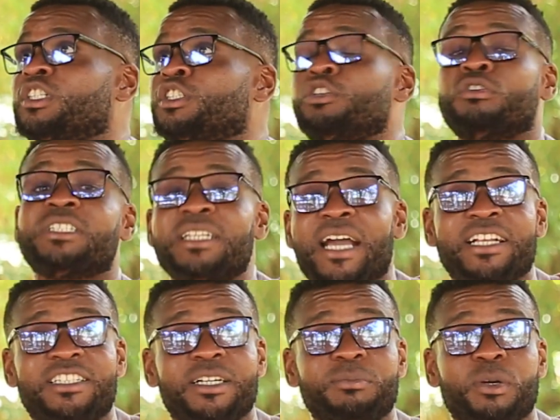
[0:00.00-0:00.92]
choosing
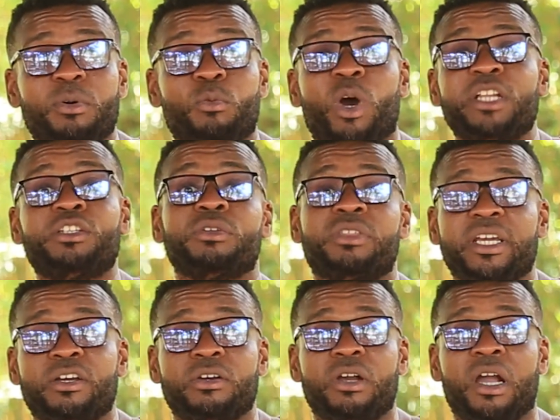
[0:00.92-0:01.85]
items over what you
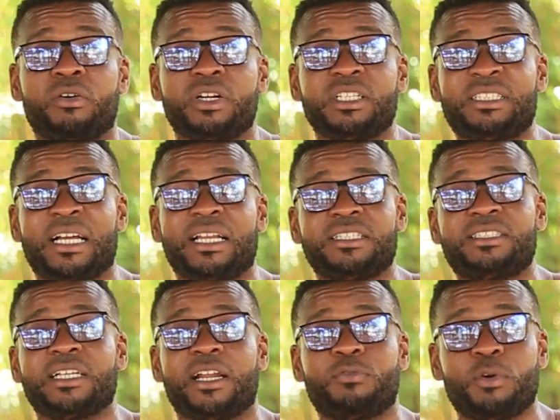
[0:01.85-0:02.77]
think are going to sell and
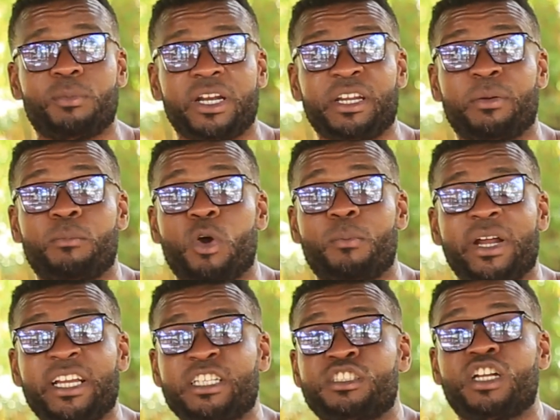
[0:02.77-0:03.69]
sell it for money, more
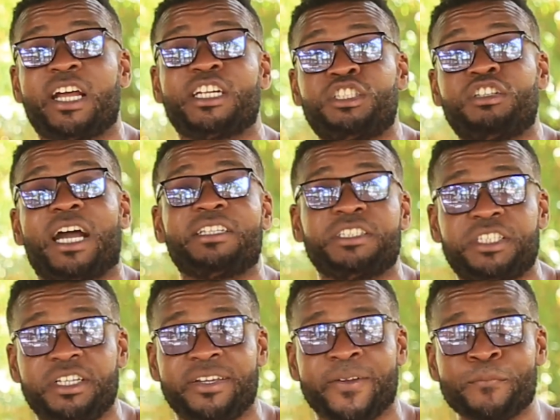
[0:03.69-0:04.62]
money is not a
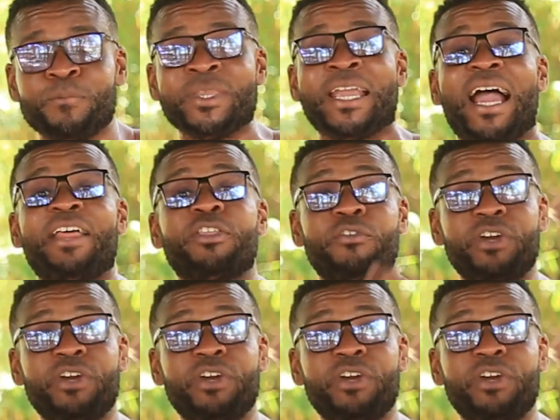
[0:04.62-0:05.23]
strategy. And the